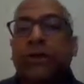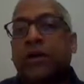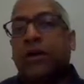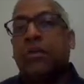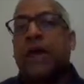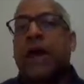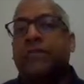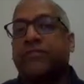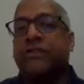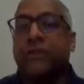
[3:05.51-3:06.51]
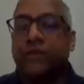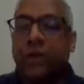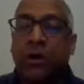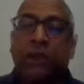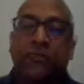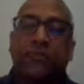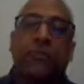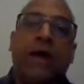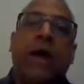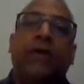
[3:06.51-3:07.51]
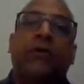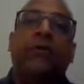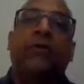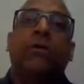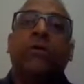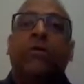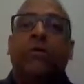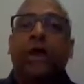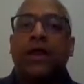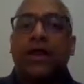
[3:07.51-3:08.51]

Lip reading: capacity and knowledge and power, right?